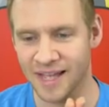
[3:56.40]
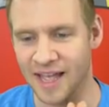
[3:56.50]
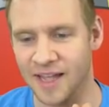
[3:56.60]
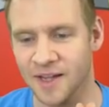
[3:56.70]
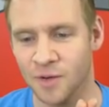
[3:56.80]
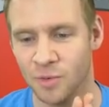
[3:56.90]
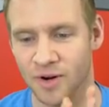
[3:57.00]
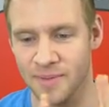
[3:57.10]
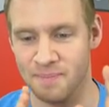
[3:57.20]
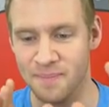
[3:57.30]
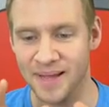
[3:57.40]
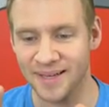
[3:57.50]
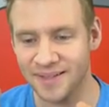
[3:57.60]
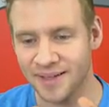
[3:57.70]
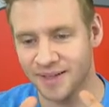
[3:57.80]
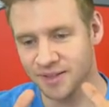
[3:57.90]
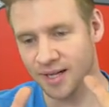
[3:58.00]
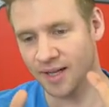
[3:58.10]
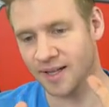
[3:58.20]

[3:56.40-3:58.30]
Okay, we're a mid to